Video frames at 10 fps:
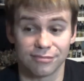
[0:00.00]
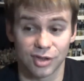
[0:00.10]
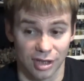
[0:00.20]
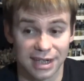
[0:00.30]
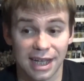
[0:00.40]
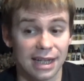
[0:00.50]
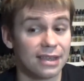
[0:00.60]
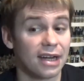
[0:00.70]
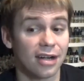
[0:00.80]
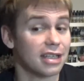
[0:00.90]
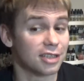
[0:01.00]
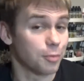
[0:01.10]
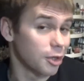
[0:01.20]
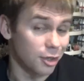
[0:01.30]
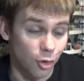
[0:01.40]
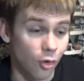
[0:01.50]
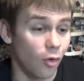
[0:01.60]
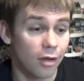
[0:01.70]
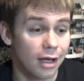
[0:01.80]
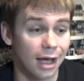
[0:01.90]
Dreadnought in there is pretty cool.